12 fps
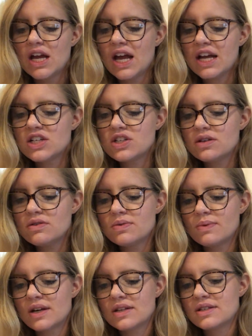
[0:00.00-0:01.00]
Excuse
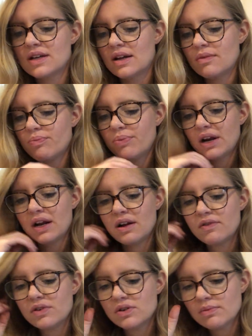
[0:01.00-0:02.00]
me, I said, but I
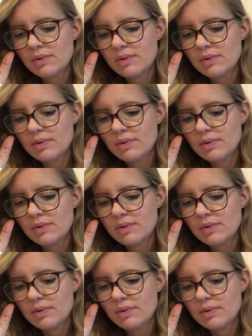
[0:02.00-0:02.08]
never knew